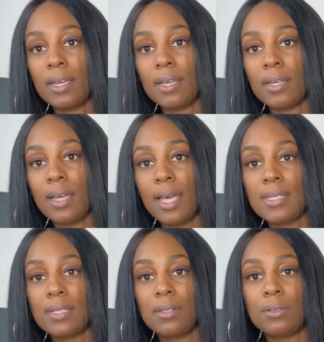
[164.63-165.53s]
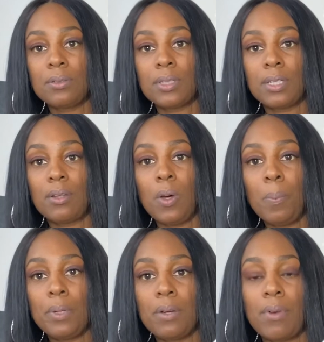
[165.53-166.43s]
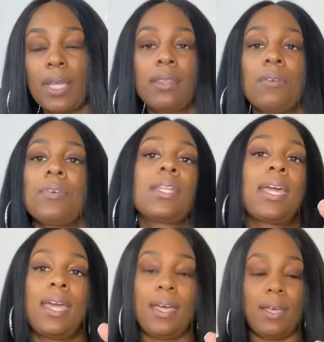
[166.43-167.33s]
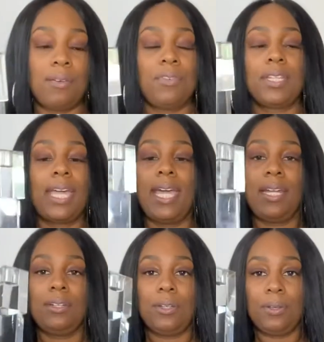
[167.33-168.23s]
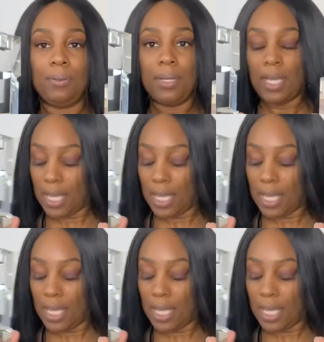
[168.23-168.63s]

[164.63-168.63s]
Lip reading: Has a little, opening right there for the candle.